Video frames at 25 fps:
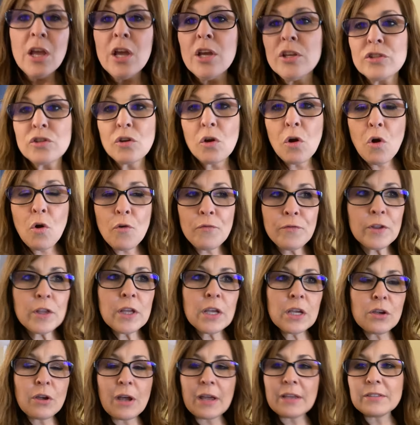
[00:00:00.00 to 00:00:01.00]
so
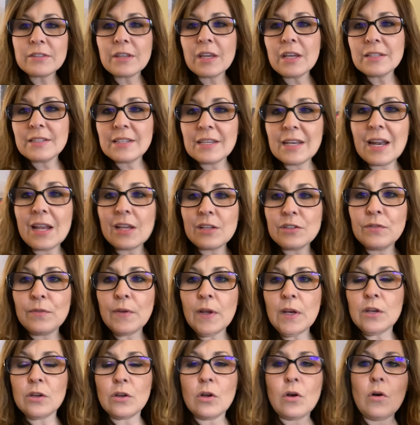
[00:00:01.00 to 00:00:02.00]
hopefully you guys like today's
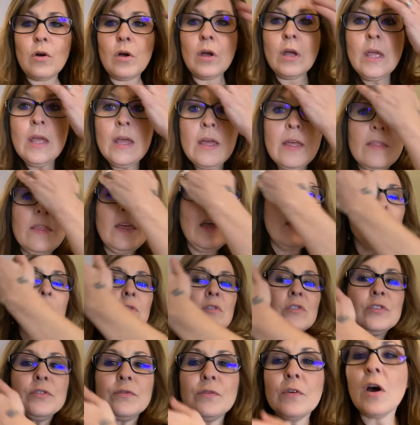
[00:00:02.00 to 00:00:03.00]
video that
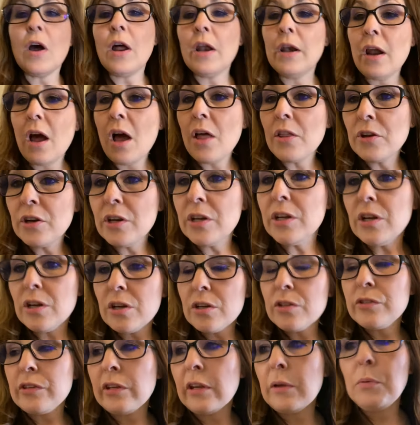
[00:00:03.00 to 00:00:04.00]
was fun. Other
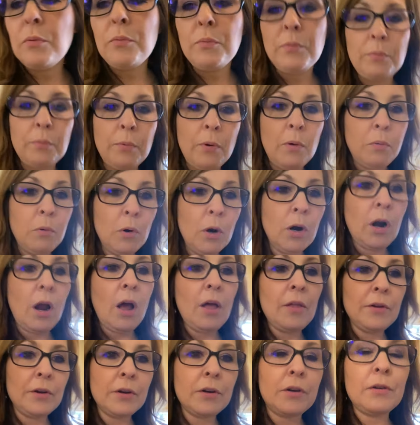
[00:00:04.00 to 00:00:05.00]
years were
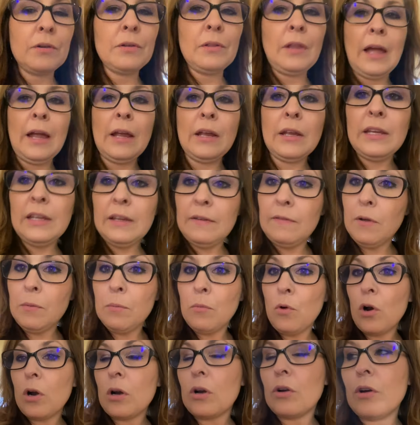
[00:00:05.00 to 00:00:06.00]
other, like even
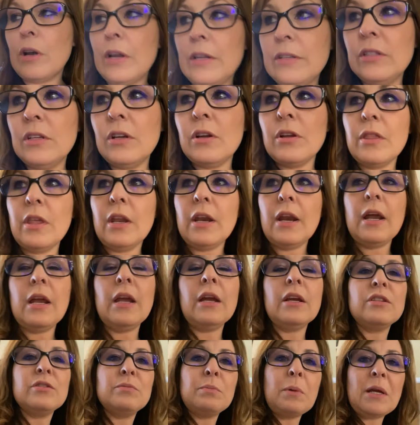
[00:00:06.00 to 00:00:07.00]
more crazier than
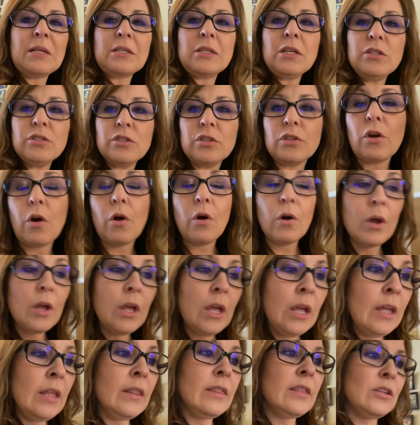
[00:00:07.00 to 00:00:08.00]
I expected. So
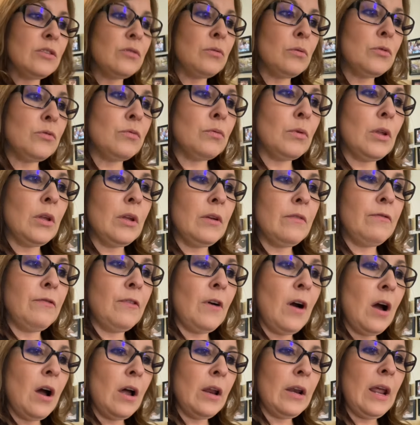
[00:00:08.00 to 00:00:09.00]
this was really
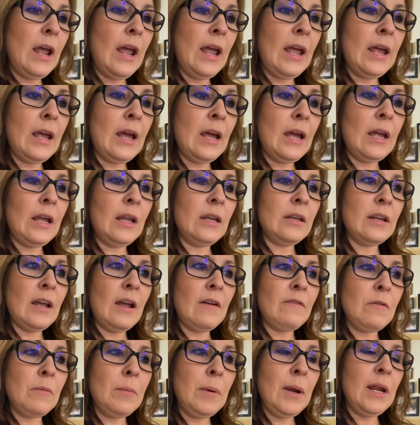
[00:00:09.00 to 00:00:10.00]
fun and
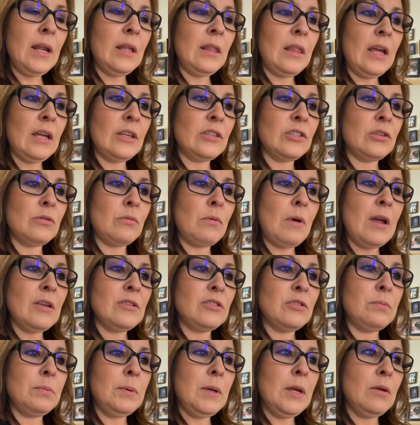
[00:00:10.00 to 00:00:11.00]
everybody likes the
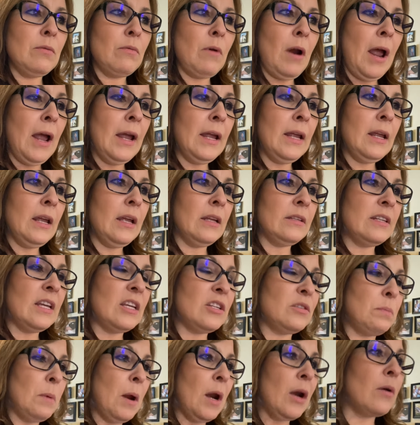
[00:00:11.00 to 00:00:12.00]
recipe, right? It
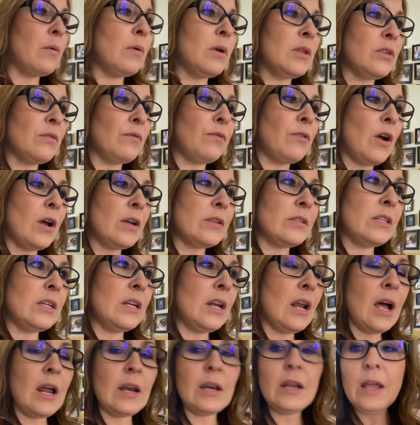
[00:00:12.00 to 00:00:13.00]
tastes better with the
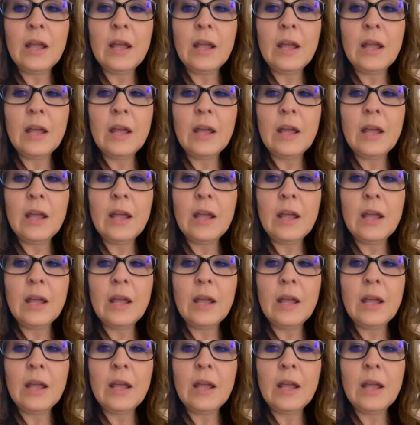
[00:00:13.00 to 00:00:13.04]
frosting on.